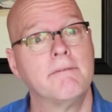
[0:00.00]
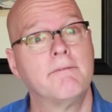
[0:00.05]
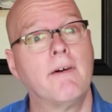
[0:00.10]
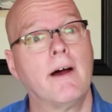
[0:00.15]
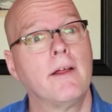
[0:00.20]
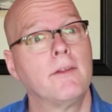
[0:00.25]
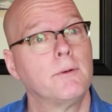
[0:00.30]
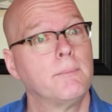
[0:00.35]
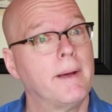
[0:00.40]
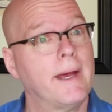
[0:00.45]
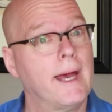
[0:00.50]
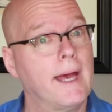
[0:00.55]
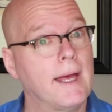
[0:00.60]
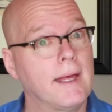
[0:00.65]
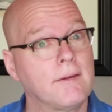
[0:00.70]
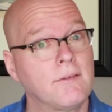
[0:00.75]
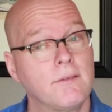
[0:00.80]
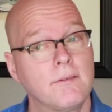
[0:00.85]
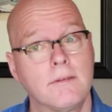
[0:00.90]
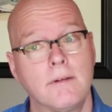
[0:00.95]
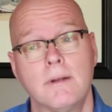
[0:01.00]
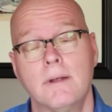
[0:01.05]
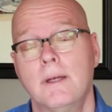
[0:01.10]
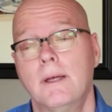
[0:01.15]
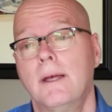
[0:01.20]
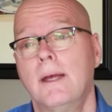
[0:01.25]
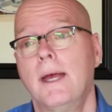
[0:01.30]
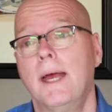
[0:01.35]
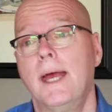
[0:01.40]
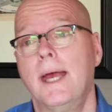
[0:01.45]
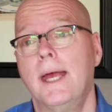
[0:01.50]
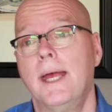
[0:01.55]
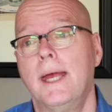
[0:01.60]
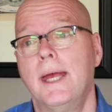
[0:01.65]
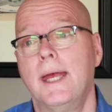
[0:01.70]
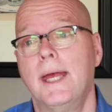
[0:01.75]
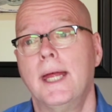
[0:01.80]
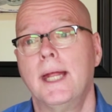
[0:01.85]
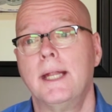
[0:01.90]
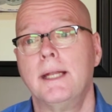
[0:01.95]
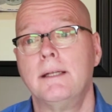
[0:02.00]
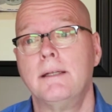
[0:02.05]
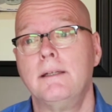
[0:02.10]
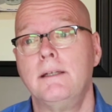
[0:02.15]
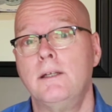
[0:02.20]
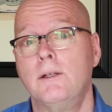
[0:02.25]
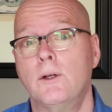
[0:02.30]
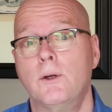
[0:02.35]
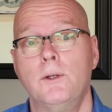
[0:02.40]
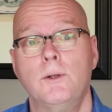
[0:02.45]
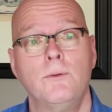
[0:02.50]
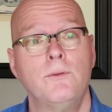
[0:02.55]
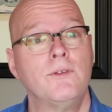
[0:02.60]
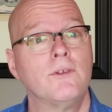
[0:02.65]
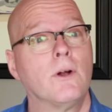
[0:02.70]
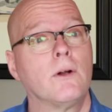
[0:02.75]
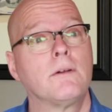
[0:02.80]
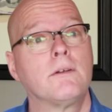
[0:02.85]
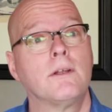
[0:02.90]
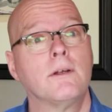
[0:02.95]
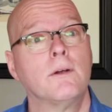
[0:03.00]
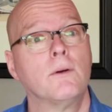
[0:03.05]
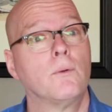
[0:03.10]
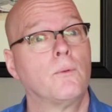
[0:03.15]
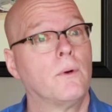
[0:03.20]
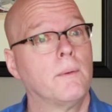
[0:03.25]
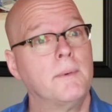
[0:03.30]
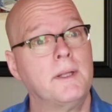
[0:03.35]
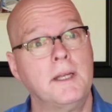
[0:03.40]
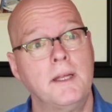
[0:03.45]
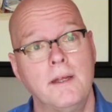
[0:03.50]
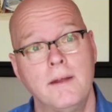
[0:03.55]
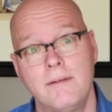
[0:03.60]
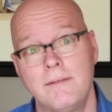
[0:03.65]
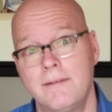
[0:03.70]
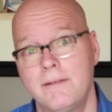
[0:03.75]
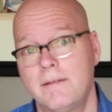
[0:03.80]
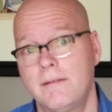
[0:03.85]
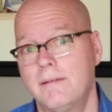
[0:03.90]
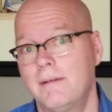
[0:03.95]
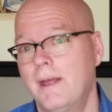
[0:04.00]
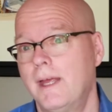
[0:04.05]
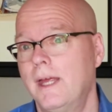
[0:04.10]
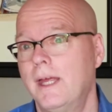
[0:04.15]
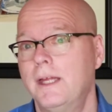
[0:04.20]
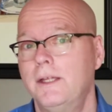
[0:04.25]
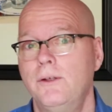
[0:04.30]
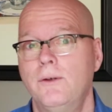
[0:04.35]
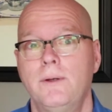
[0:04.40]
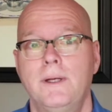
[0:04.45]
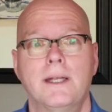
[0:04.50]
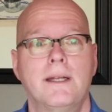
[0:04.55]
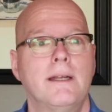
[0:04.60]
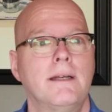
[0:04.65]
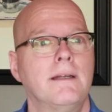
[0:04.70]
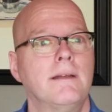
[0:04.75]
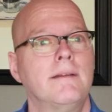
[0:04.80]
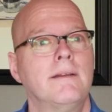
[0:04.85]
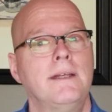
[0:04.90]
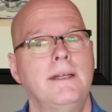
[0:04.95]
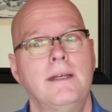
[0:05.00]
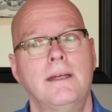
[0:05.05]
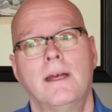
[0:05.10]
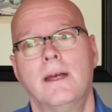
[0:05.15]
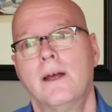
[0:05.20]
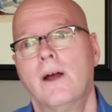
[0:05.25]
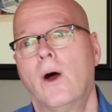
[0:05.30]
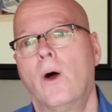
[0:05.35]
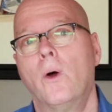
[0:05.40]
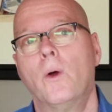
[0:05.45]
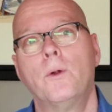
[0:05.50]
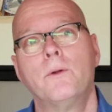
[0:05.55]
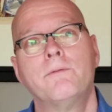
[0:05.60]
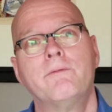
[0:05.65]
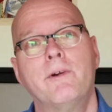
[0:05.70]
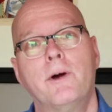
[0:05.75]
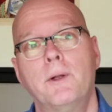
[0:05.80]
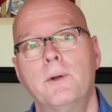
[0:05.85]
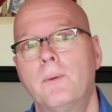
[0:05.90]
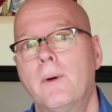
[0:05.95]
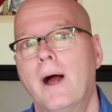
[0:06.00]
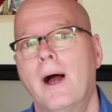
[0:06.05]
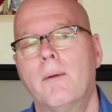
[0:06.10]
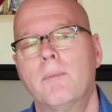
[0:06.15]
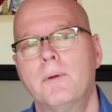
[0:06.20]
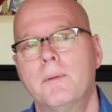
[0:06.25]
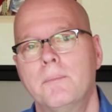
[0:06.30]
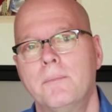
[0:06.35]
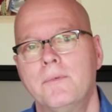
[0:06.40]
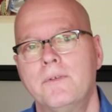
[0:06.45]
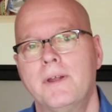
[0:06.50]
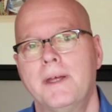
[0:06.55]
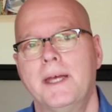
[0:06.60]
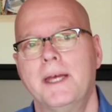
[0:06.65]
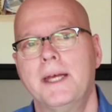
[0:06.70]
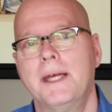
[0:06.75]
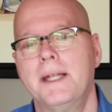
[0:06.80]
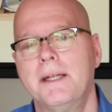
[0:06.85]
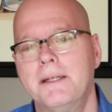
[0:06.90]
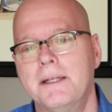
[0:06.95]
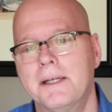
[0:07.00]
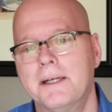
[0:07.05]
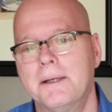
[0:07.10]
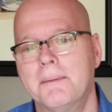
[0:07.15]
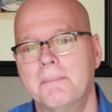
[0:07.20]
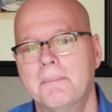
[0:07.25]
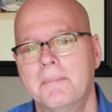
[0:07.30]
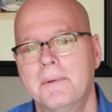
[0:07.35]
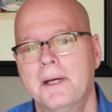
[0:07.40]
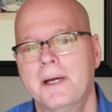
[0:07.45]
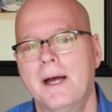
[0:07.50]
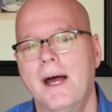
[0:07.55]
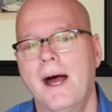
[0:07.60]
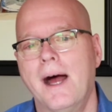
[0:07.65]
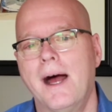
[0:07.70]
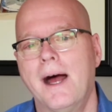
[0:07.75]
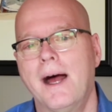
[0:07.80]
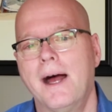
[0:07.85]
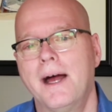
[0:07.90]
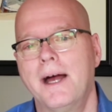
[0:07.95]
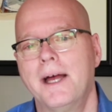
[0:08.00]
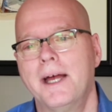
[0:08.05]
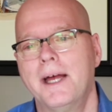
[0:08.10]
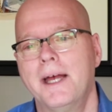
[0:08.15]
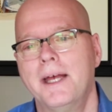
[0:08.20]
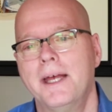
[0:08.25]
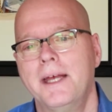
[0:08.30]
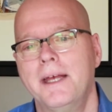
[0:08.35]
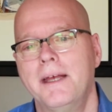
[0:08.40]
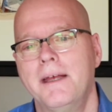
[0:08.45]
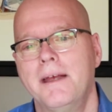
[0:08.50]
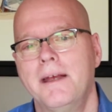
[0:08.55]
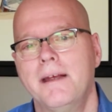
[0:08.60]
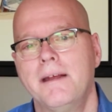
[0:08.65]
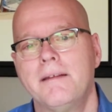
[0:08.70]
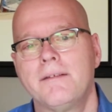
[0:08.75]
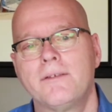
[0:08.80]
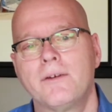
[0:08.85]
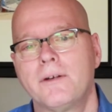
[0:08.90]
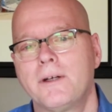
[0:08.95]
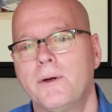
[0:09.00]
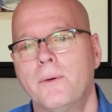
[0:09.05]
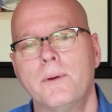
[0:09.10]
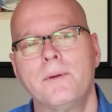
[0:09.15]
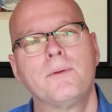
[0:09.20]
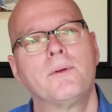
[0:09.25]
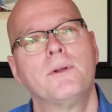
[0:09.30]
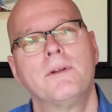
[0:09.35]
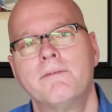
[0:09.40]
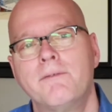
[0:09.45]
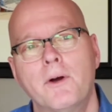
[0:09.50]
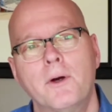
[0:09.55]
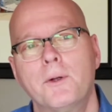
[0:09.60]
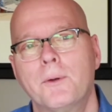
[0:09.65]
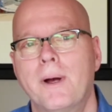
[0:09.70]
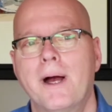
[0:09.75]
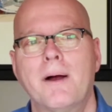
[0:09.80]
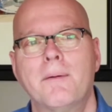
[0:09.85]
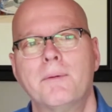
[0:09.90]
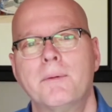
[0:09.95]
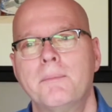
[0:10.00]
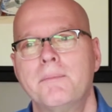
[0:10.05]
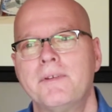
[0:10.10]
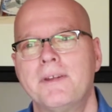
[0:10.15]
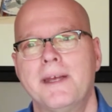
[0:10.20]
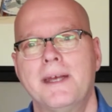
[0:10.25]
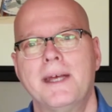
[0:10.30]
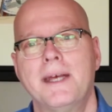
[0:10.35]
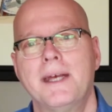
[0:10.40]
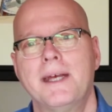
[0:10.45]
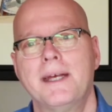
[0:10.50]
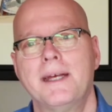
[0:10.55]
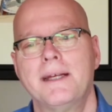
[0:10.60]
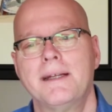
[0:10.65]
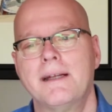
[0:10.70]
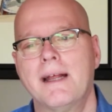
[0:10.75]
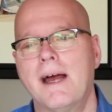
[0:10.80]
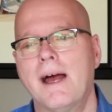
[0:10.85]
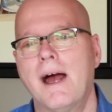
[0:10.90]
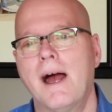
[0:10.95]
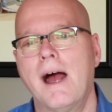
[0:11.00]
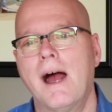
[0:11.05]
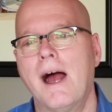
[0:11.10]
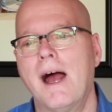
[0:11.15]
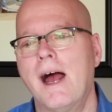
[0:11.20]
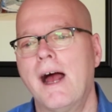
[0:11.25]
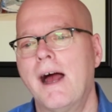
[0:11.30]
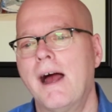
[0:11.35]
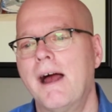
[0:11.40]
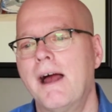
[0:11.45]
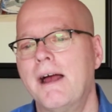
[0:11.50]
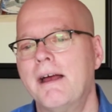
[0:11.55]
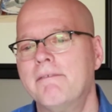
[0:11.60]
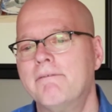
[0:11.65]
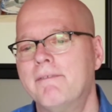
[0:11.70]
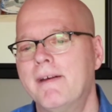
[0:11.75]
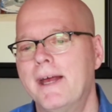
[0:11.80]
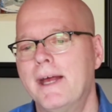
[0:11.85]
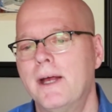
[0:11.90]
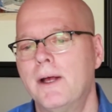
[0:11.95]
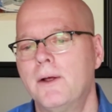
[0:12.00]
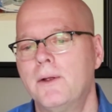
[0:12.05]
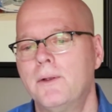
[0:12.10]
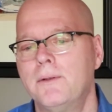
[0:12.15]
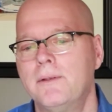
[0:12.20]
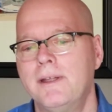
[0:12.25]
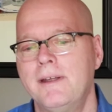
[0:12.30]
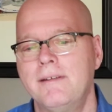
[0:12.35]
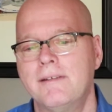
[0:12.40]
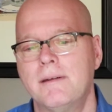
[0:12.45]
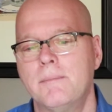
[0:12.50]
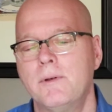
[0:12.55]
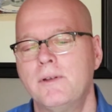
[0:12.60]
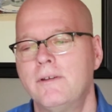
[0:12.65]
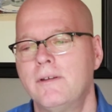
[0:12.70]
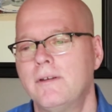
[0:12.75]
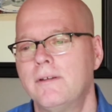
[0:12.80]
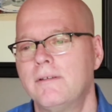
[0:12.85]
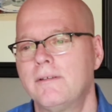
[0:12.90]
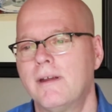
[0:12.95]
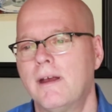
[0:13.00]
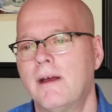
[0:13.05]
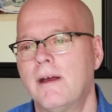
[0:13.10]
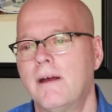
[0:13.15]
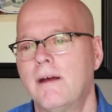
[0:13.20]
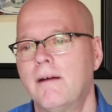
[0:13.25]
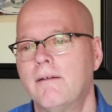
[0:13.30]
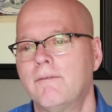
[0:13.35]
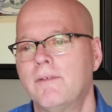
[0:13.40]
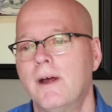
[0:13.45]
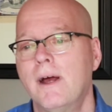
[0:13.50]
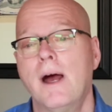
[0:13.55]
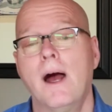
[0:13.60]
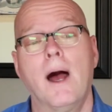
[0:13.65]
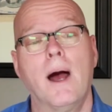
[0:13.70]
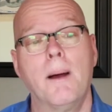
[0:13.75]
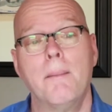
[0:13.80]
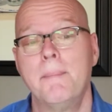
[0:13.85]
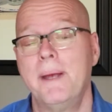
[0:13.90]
father passed, and you start to reminisce and you get into the old photo albums, and I started going through the photo albums, and I found these images of a